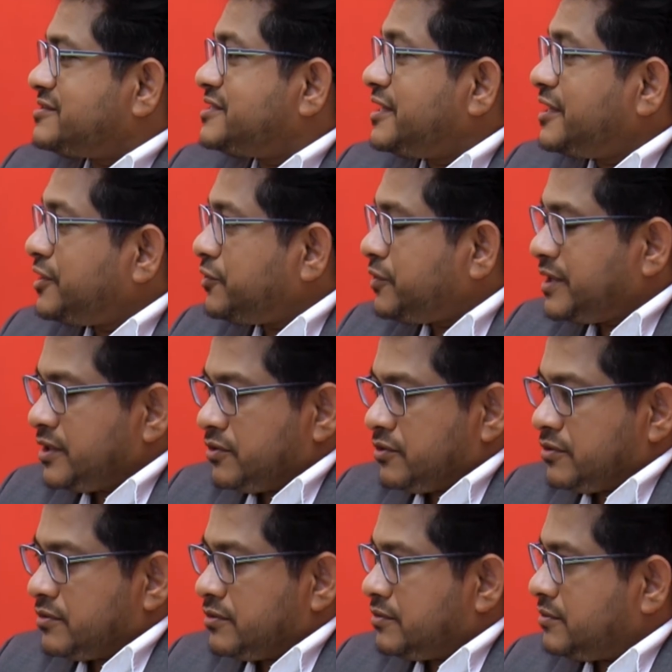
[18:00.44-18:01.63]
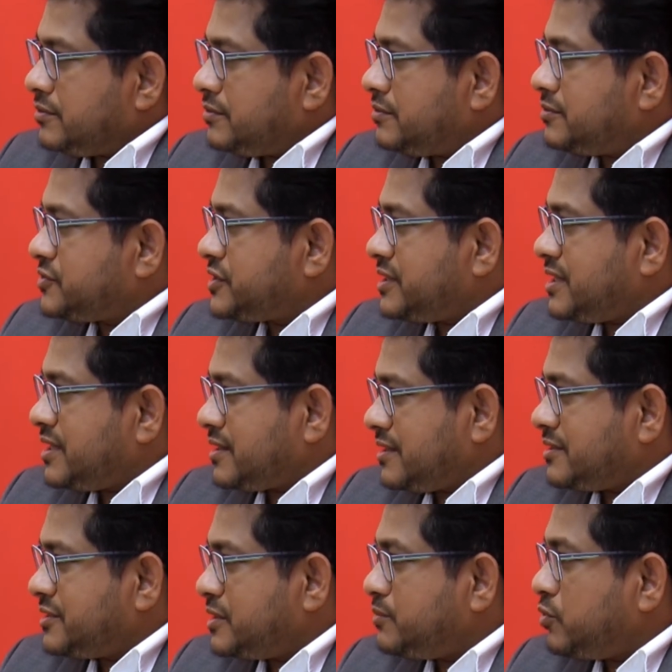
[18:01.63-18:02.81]
seen you in your Sri Lanka
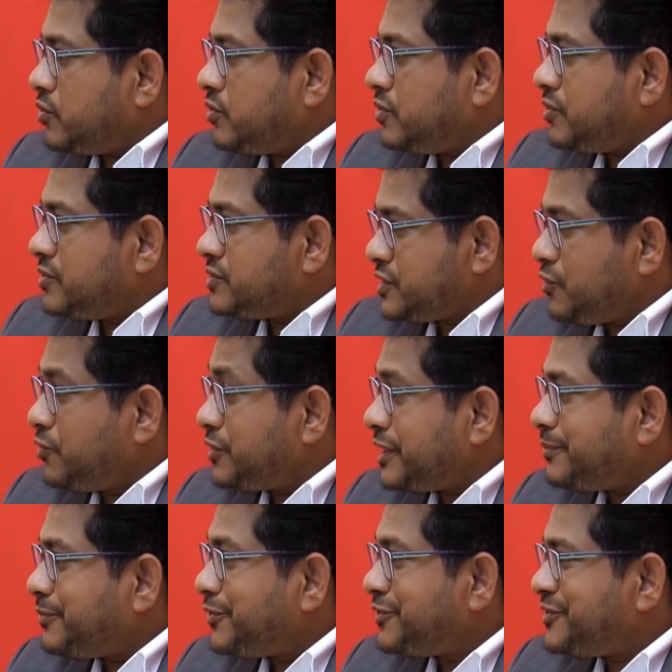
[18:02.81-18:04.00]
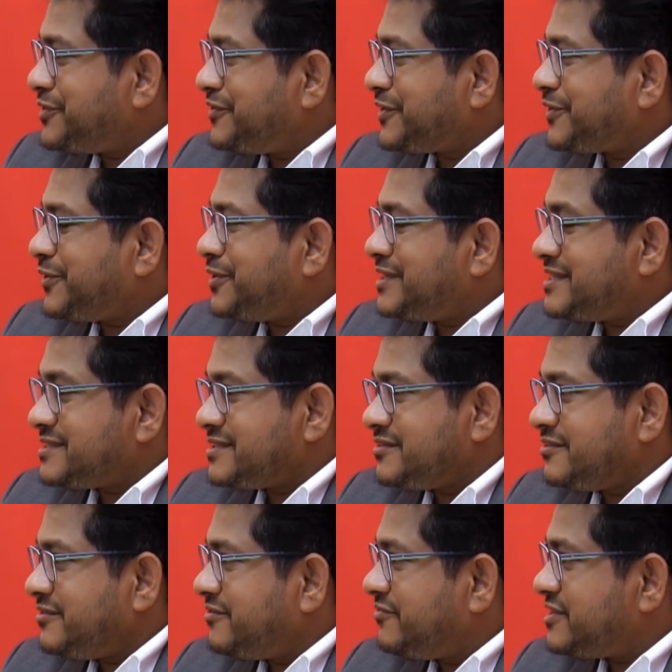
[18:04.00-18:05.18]
T-board, Ceylon T-board, we call as a
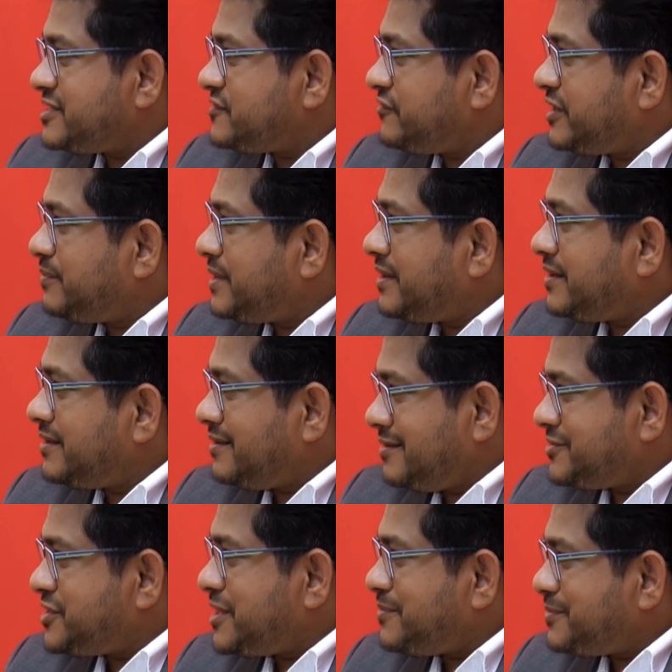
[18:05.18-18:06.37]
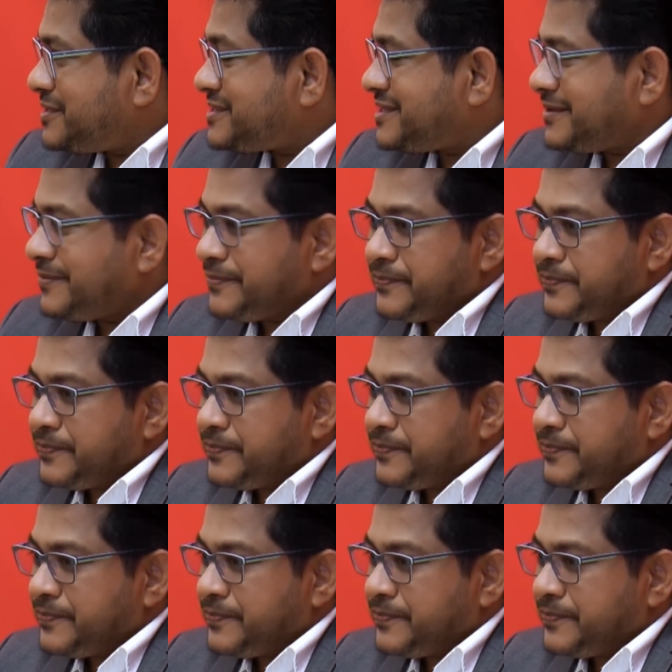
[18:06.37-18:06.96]
first female chairperson.